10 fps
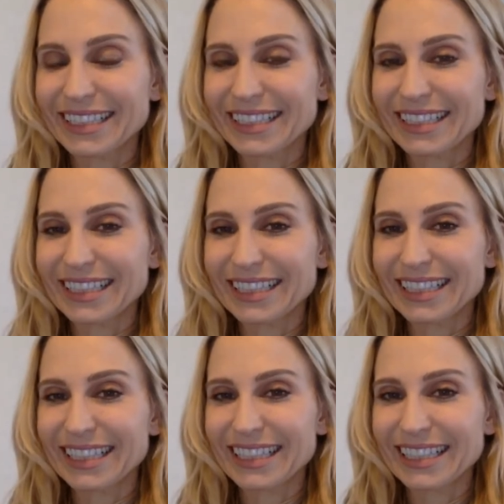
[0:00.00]

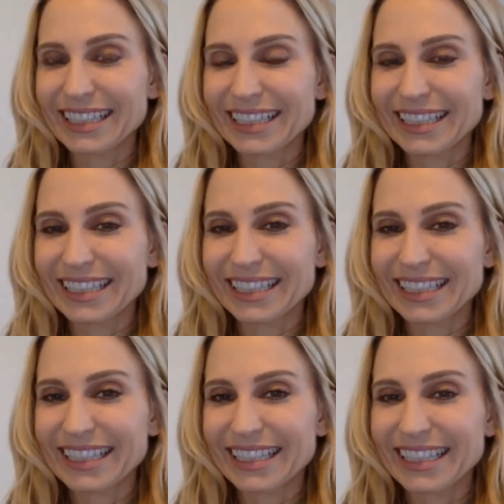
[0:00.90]

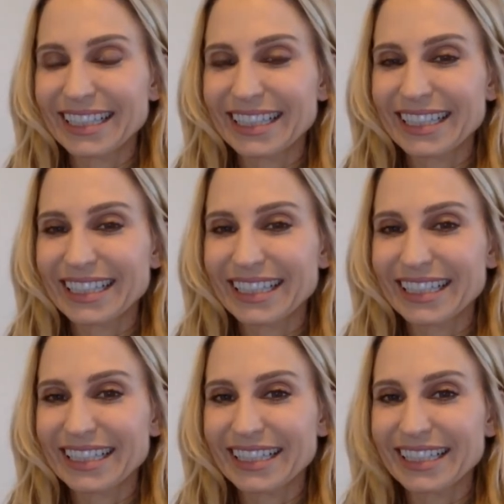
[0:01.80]

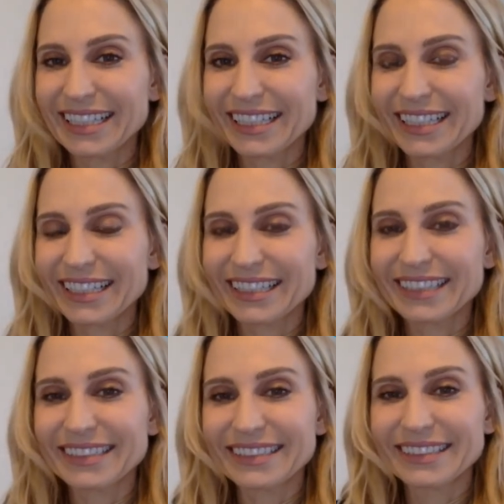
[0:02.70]

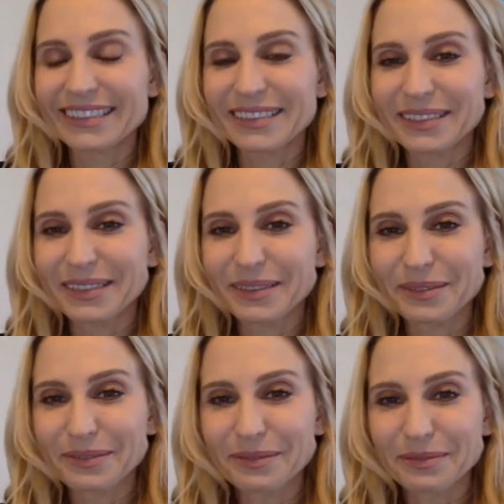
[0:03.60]

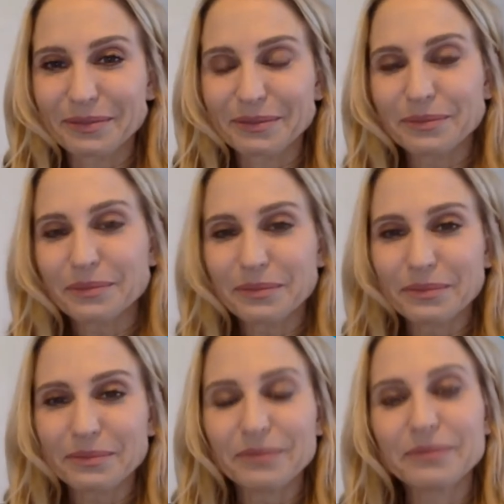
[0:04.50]

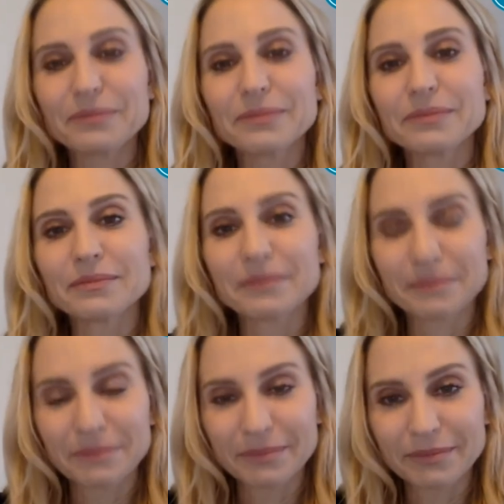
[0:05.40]

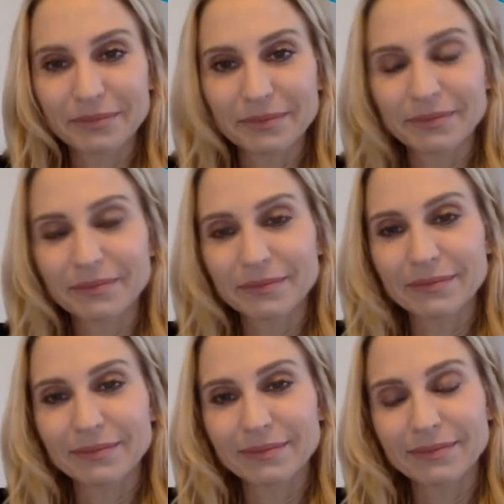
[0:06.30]

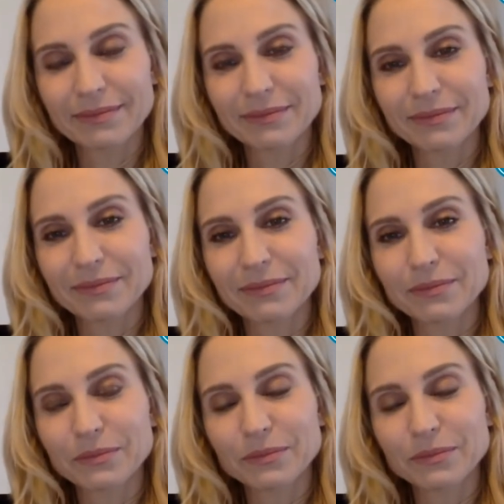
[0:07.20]
The person shown says nothing.